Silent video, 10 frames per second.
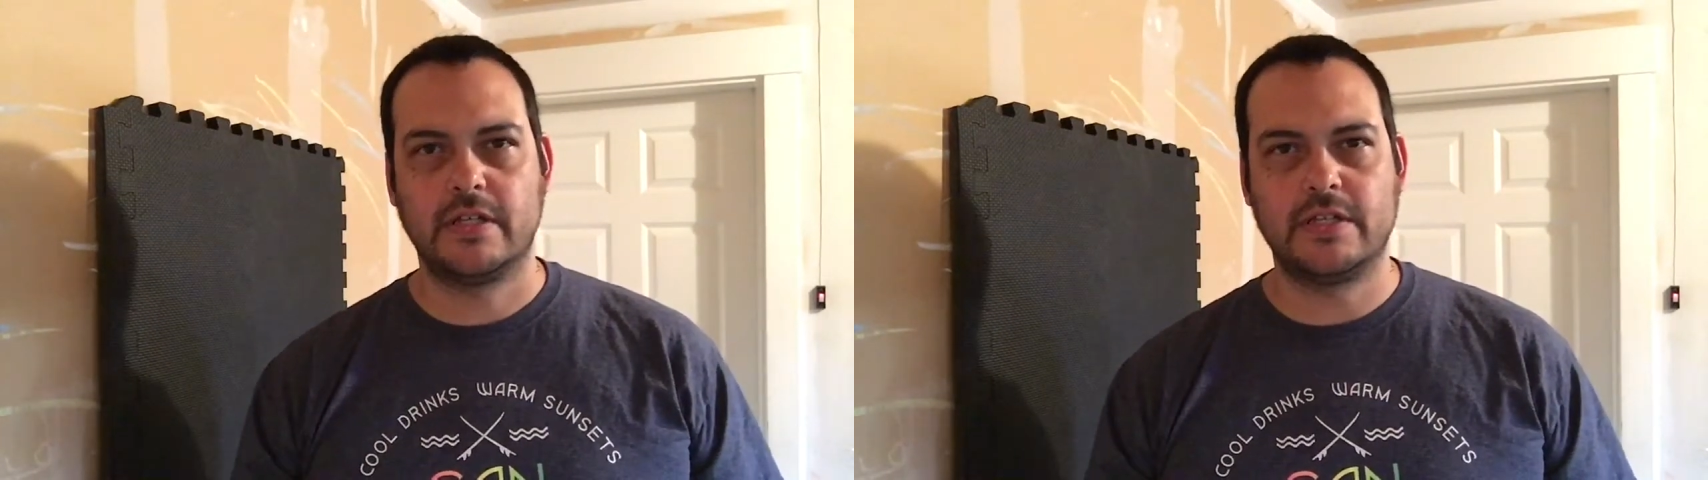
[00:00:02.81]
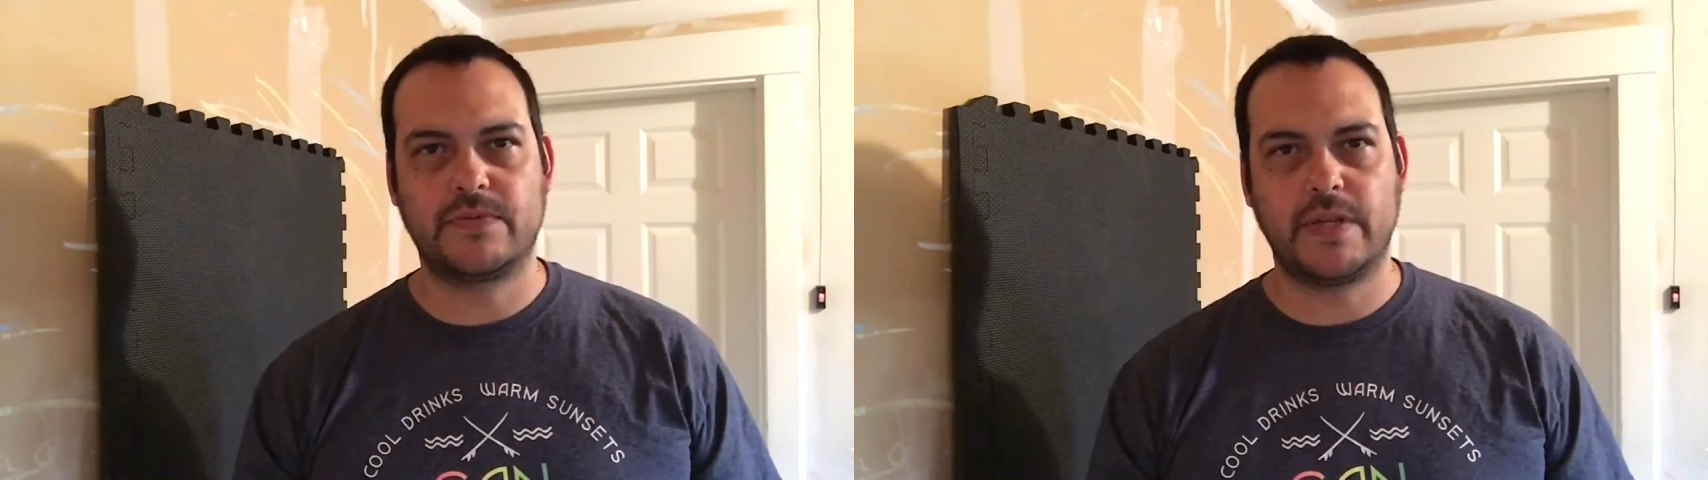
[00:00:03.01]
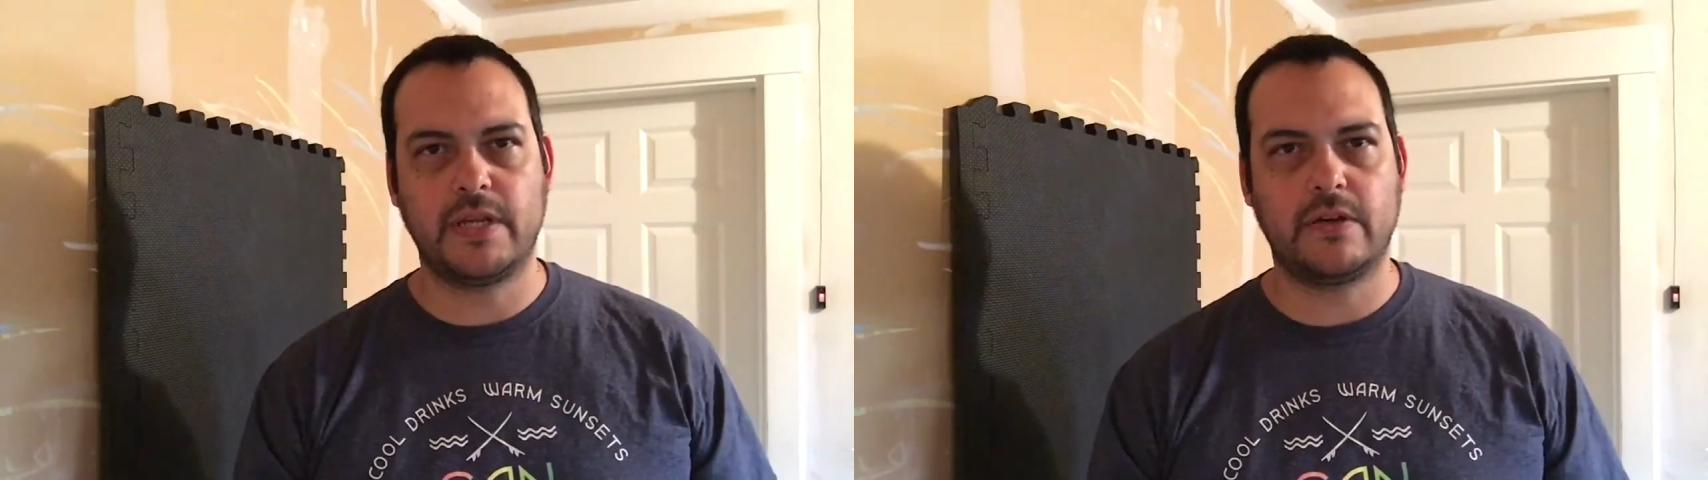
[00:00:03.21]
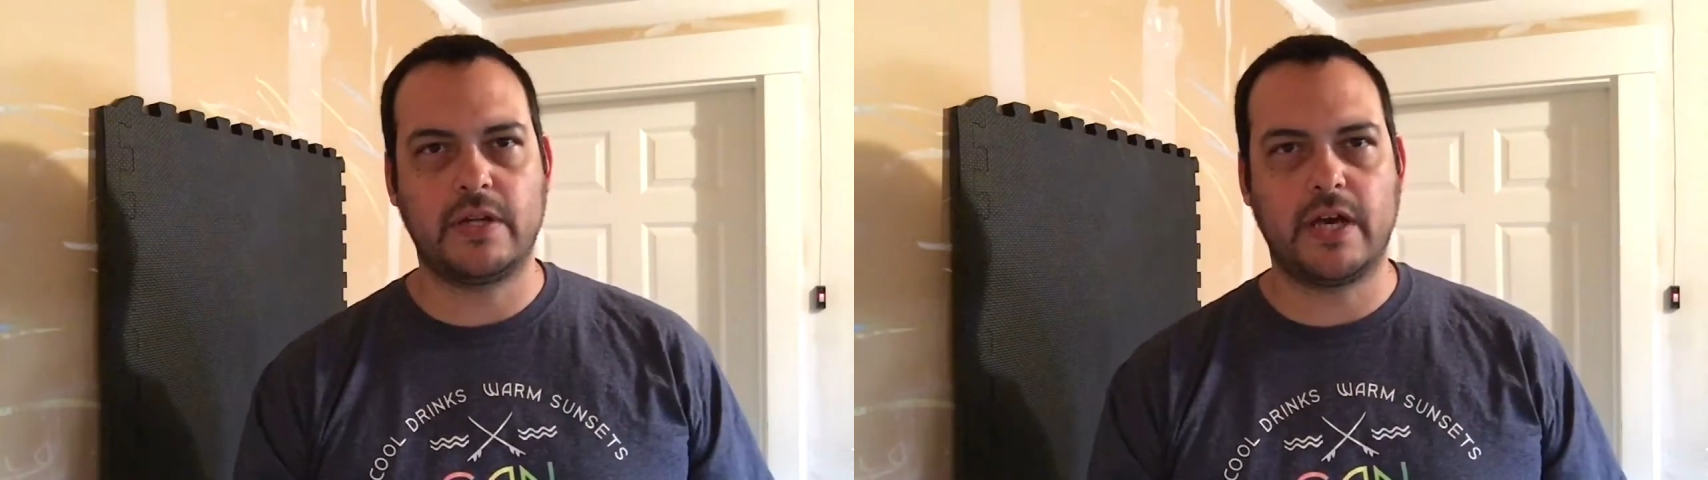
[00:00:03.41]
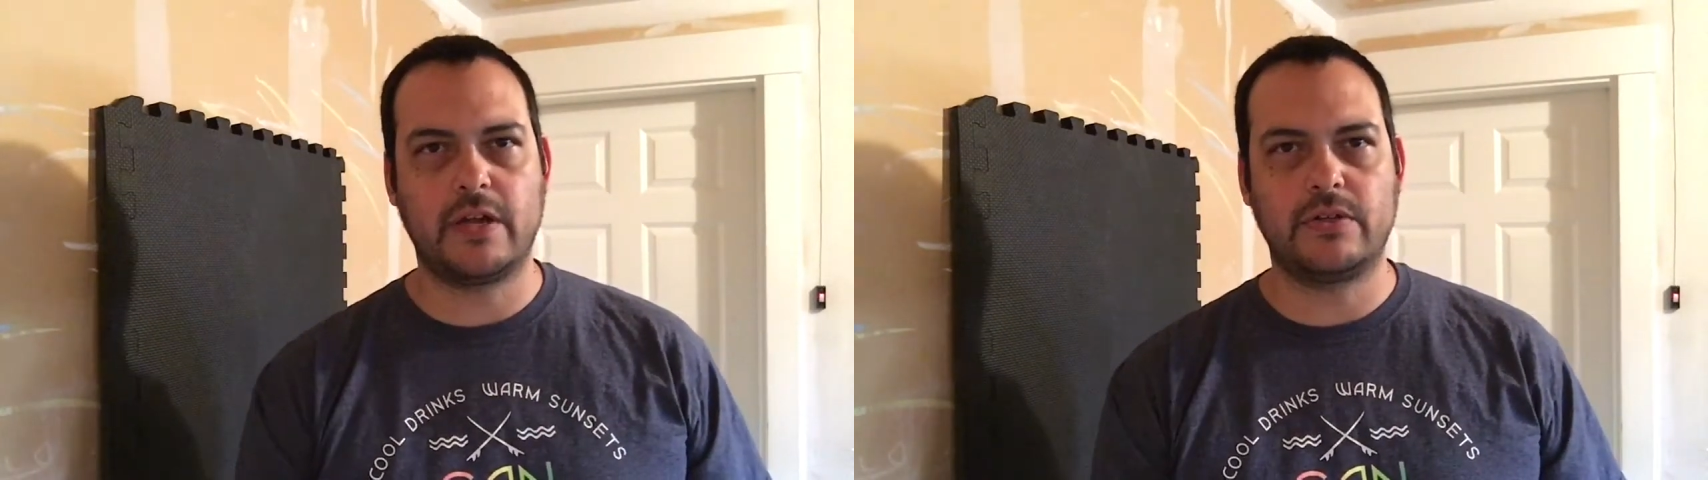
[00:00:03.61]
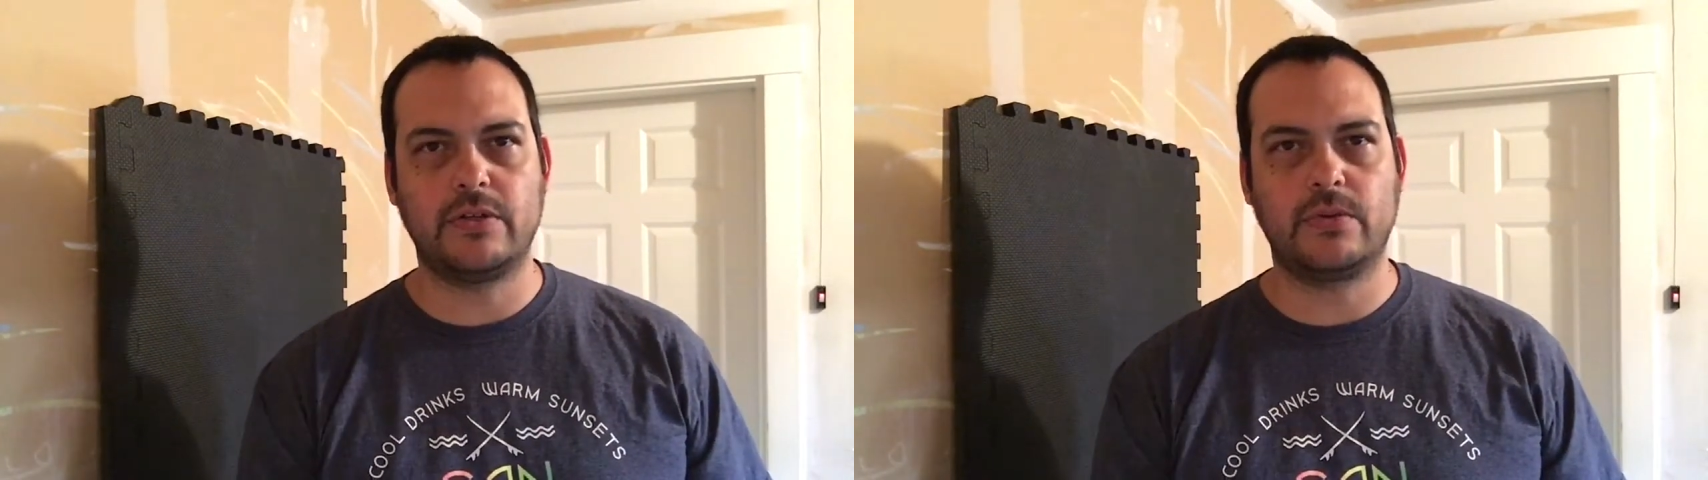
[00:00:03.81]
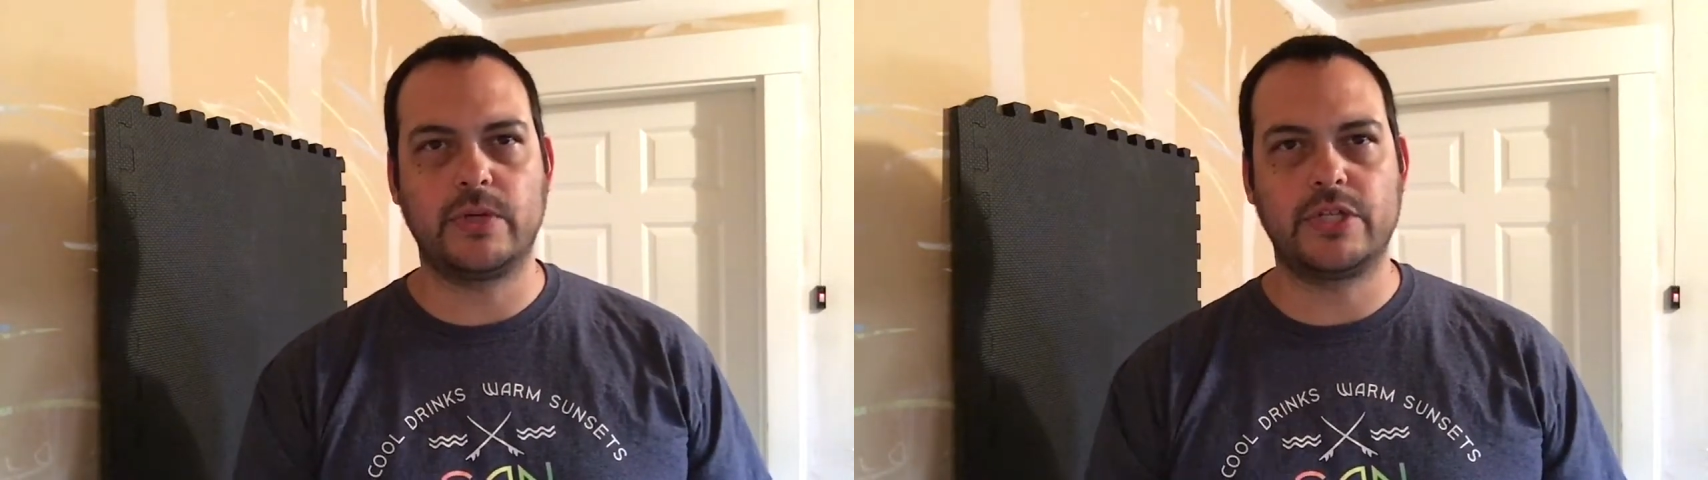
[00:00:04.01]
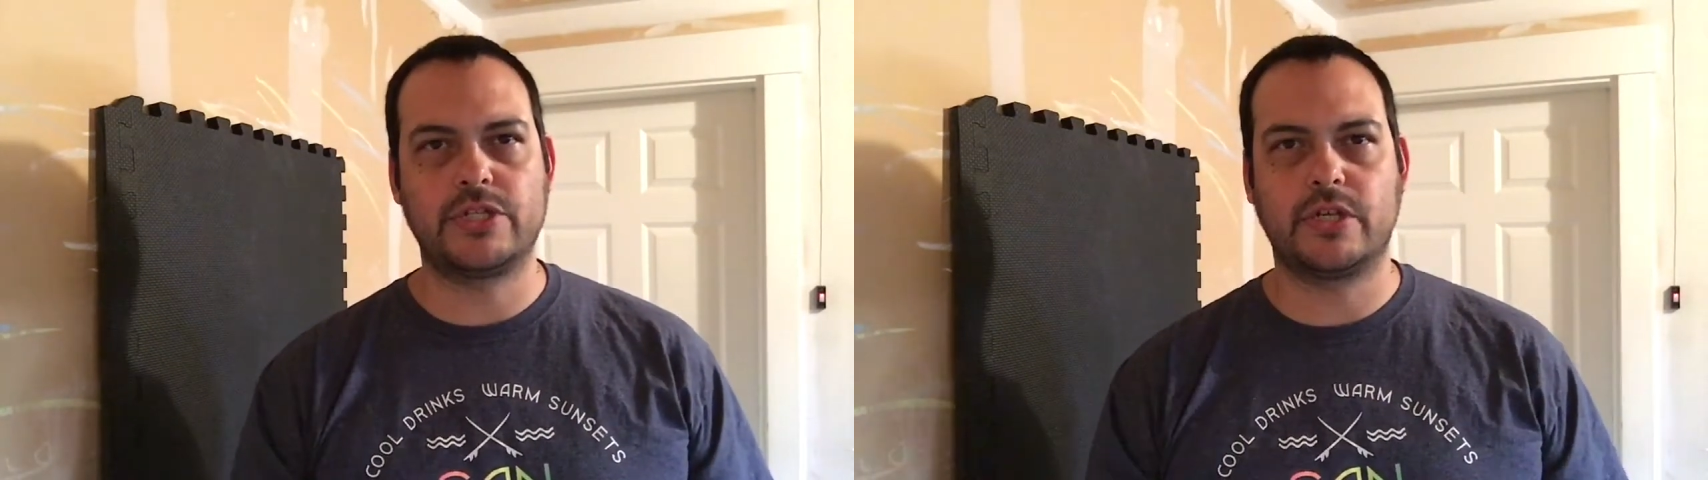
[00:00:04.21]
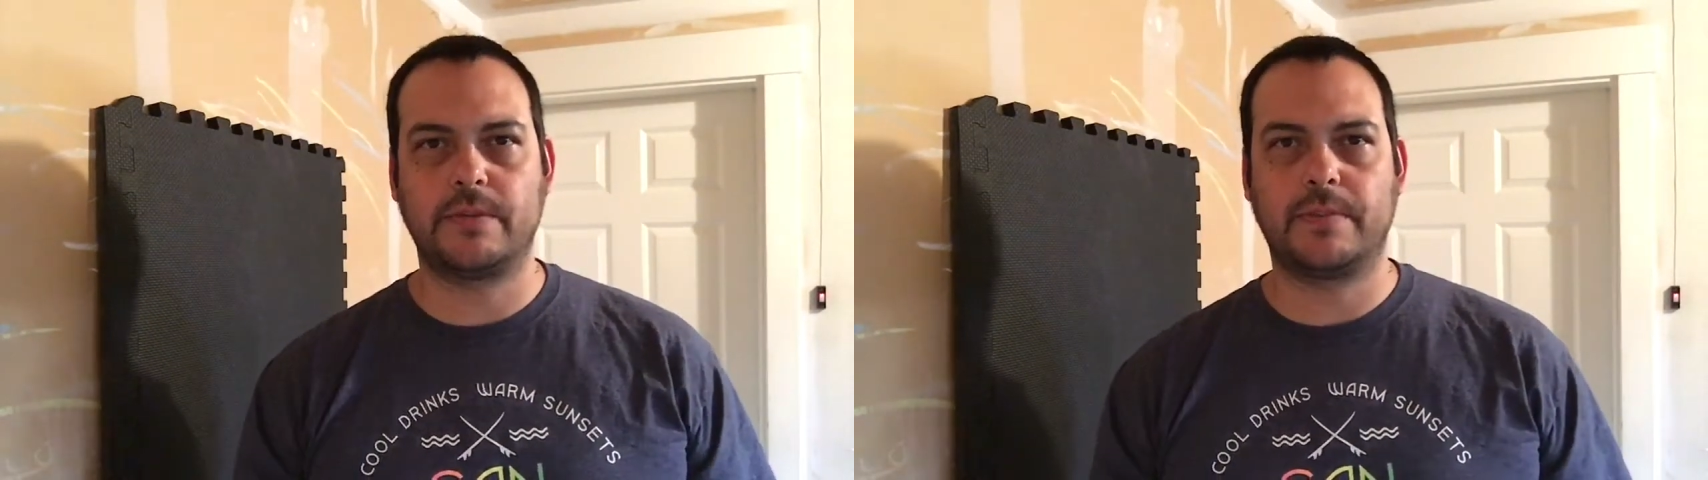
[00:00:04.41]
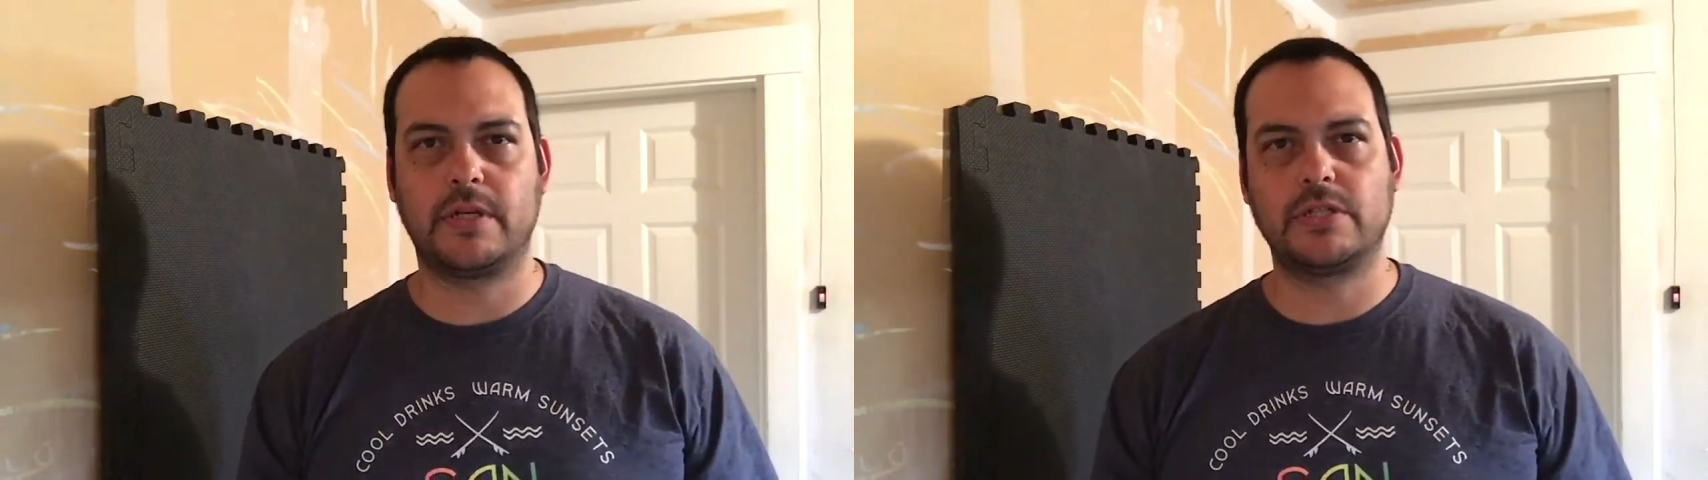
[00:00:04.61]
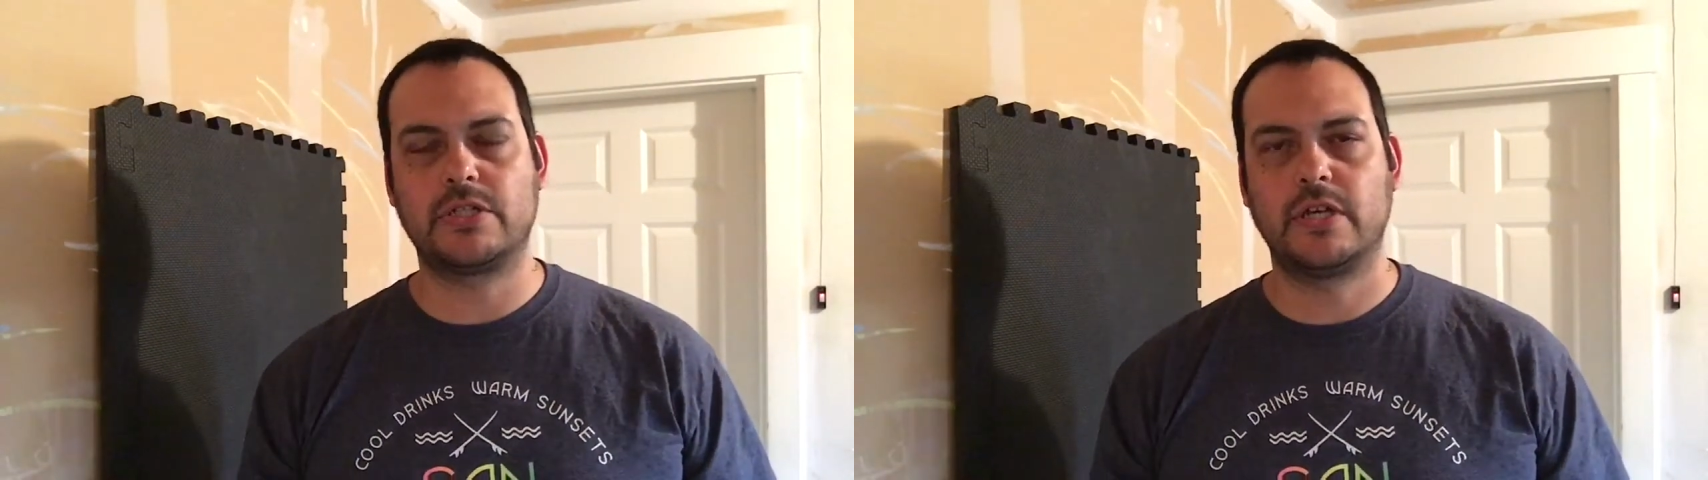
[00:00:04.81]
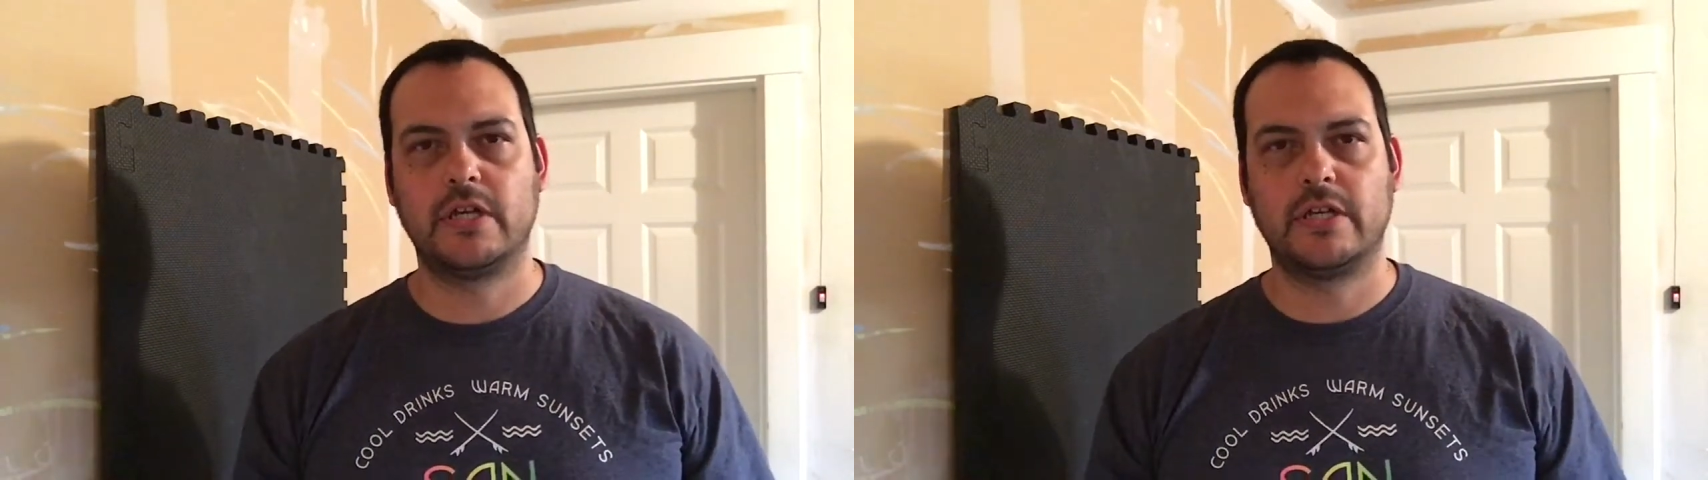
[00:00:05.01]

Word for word: This video on how to do the Wing Chun Punch